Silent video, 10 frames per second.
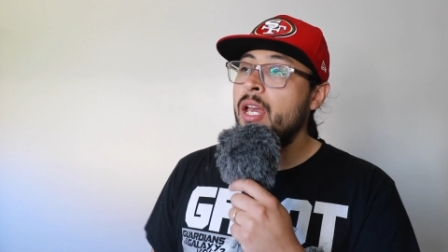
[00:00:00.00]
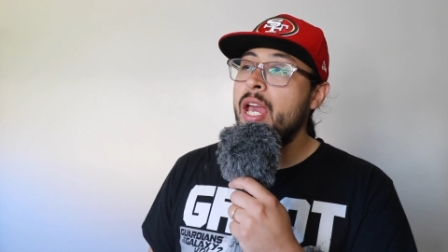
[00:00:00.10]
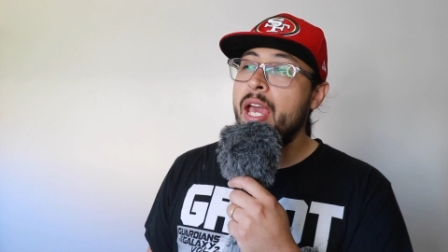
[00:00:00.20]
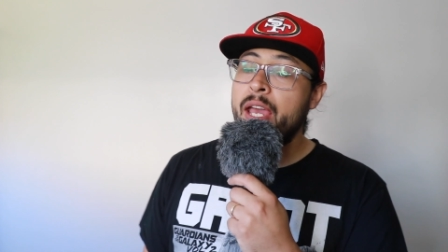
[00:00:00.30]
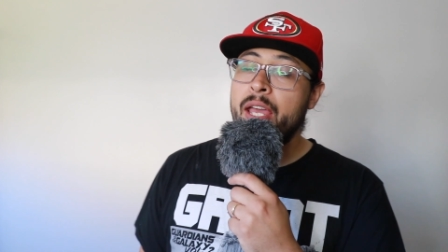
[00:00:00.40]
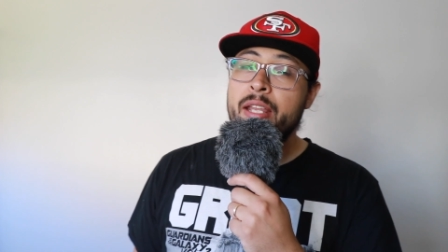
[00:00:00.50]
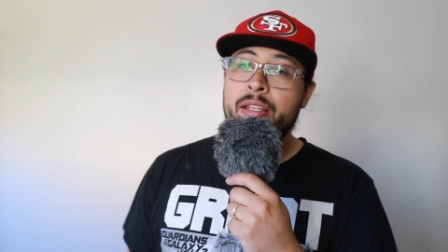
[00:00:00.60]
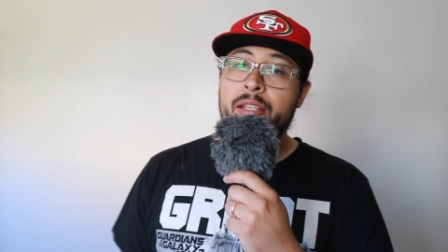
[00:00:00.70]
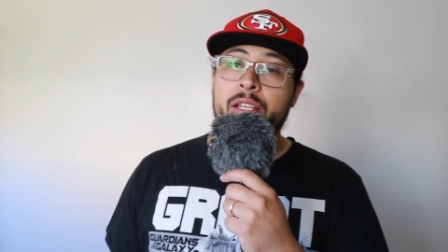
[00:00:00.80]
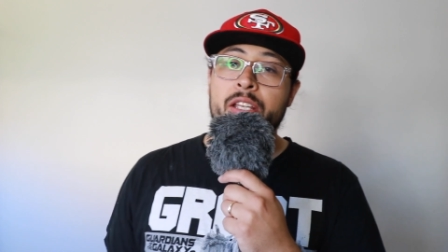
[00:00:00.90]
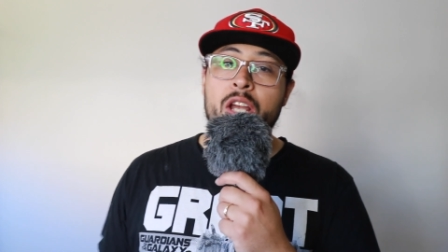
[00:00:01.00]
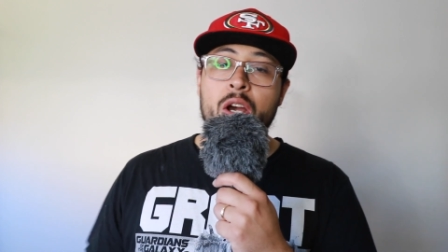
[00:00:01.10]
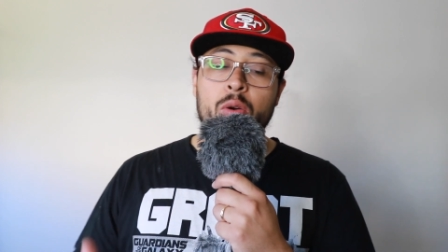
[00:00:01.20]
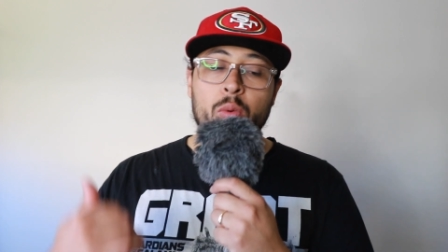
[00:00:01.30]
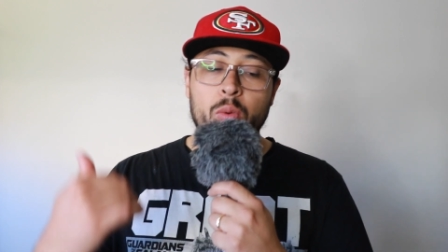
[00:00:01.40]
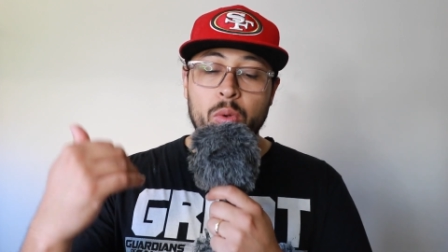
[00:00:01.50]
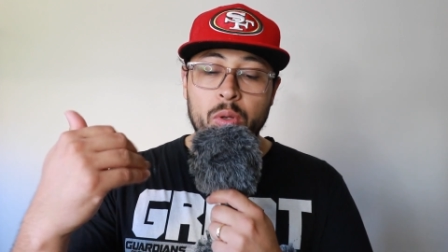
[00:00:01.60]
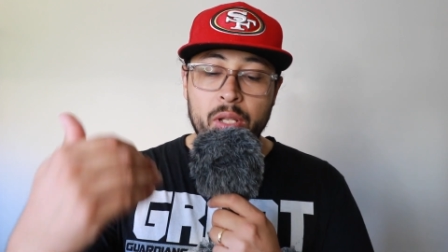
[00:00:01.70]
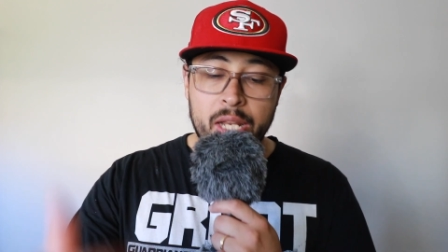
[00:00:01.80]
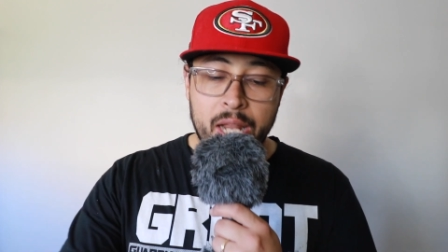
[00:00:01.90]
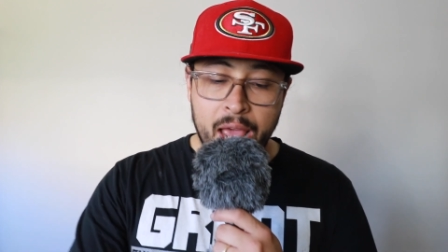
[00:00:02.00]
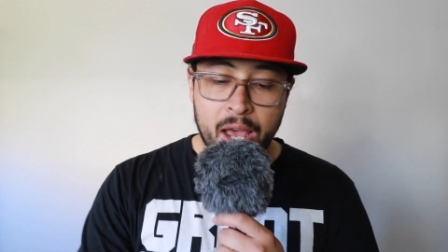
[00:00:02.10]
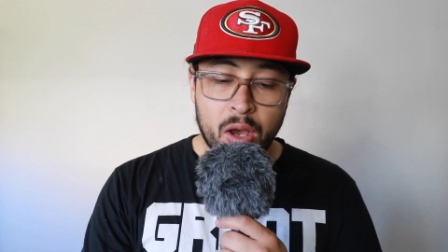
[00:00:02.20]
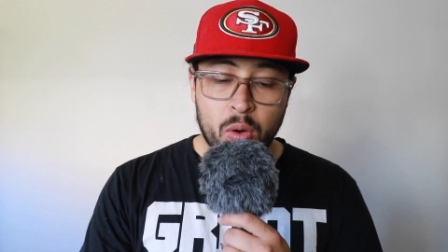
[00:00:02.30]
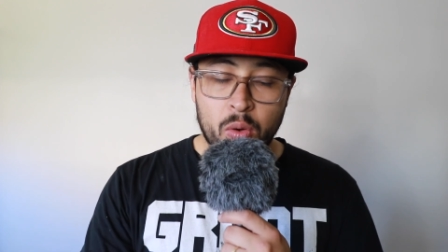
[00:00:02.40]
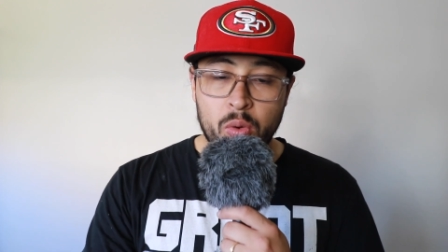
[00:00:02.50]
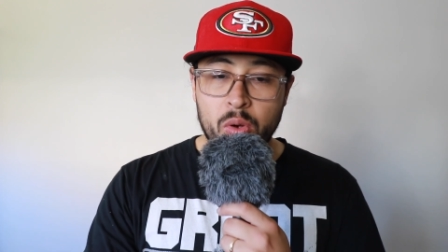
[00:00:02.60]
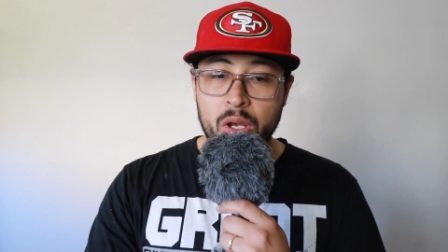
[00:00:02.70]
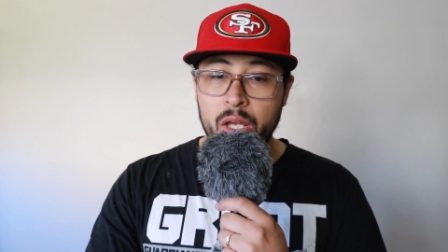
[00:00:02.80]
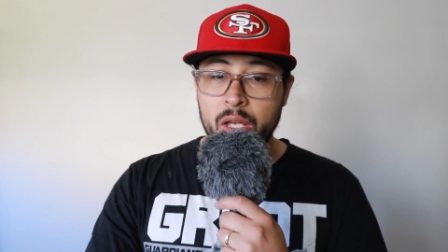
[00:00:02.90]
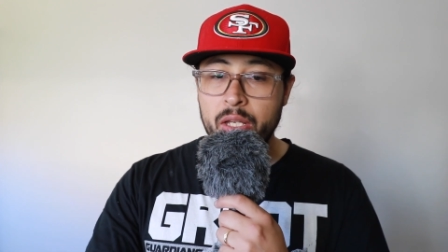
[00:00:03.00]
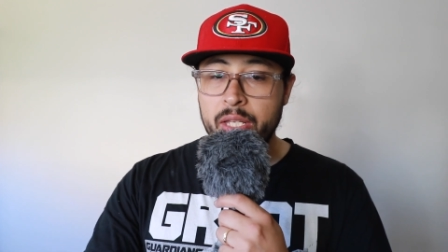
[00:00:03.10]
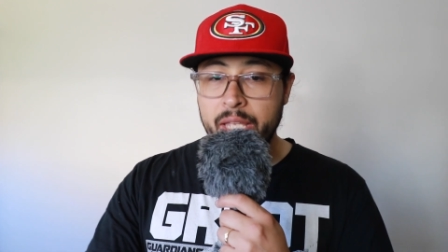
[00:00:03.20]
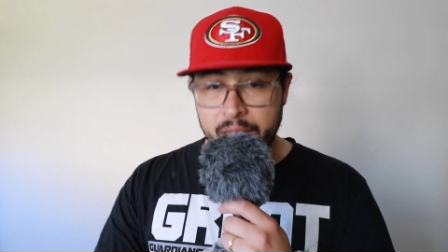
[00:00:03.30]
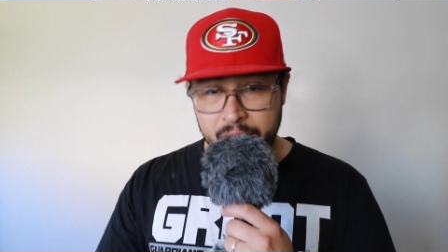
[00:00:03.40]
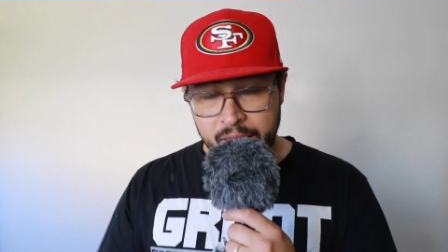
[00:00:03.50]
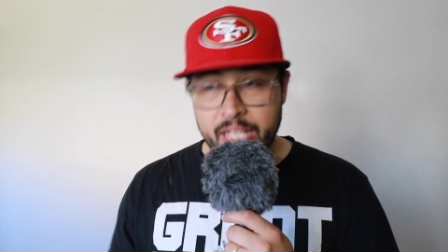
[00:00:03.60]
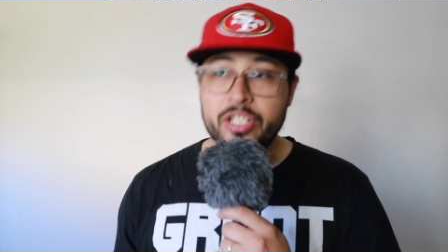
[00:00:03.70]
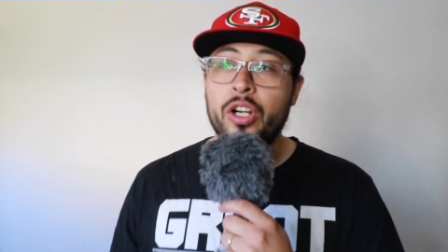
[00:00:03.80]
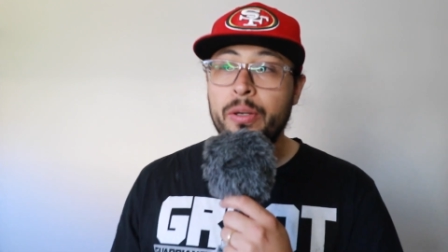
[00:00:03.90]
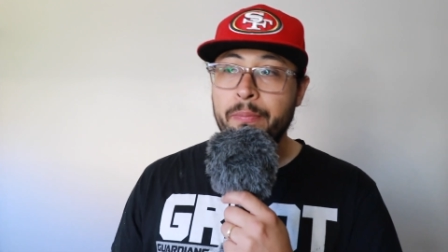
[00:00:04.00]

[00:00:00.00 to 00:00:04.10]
And, you know, now he gets hurt,